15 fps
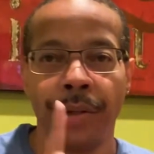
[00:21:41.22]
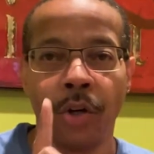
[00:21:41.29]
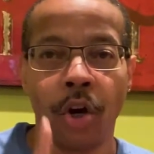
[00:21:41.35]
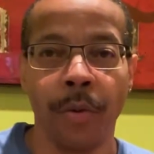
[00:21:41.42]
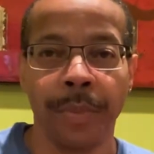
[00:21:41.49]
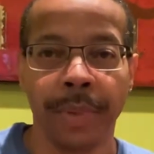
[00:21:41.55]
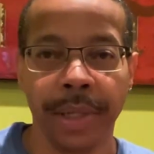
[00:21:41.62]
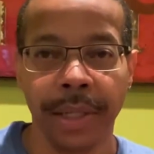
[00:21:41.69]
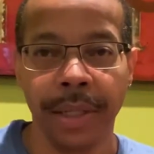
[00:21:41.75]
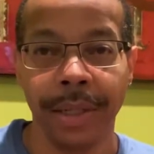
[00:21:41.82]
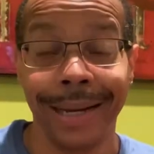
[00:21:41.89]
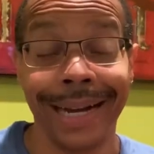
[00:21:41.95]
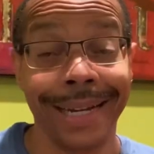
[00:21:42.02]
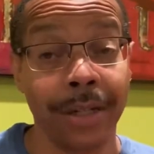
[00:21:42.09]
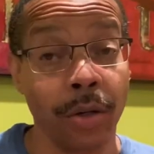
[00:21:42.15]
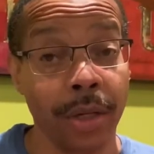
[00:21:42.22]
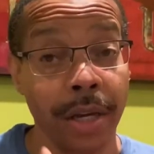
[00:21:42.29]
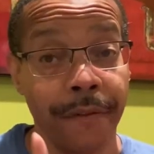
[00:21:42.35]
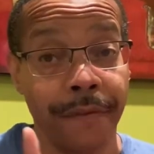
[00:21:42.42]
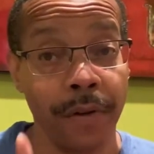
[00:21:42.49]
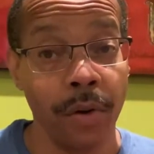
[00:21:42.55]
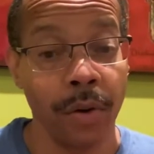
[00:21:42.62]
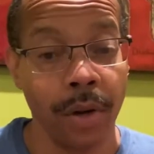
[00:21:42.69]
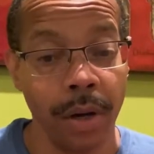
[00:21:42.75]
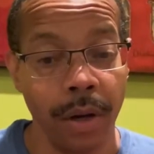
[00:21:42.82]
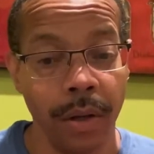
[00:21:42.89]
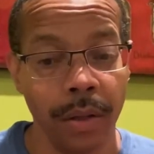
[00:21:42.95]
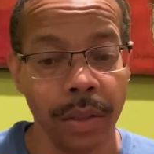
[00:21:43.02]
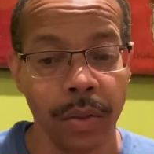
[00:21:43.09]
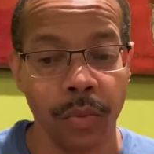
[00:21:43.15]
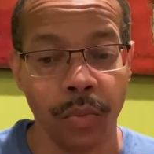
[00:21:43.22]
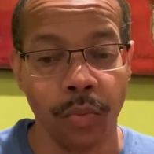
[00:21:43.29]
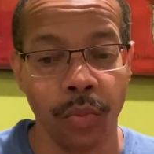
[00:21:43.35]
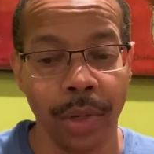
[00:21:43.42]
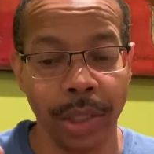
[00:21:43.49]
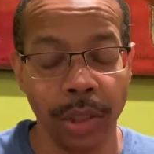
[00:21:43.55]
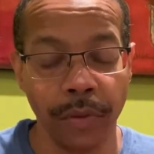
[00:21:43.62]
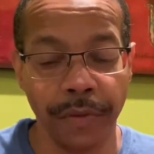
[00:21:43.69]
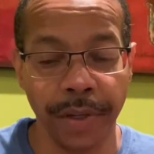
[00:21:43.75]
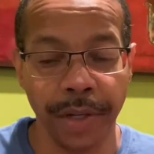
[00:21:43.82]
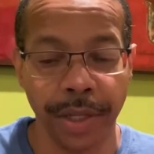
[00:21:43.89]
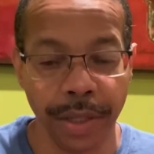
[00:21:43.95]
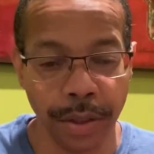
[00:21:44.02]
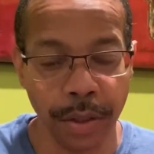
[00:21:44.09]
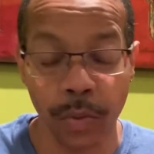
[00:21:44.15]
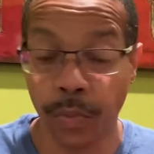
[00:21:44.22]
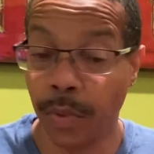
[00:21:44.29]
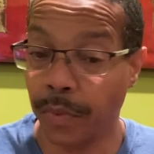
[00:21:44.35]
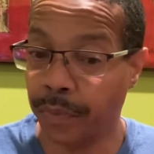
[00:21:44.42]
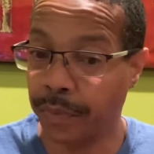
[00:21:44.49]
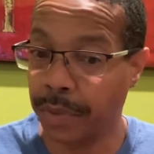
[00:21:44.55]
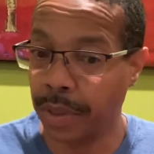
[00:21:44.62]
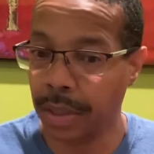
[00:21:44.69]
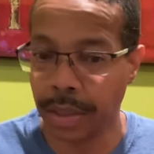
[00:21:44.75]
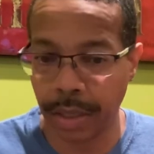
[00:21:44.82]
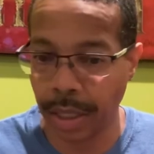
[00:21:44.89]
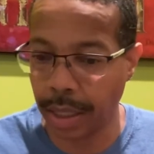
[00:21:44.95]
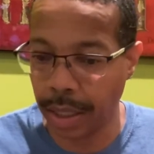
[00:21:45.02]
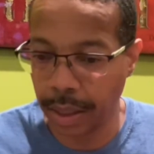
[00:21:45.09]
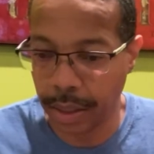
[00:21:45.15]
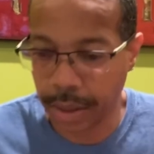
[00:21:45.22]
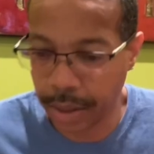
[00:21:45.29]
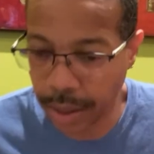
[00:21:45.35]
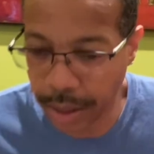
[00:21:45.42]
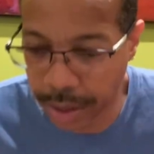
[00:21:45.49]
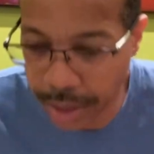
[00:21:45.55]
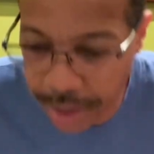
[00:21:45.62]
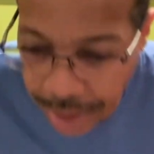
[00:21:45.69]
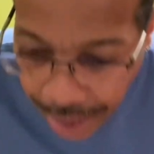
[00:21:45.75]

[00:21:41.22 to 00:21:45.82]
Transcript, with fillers: Normally, I don't get phone calls when I do videos, but this day, it just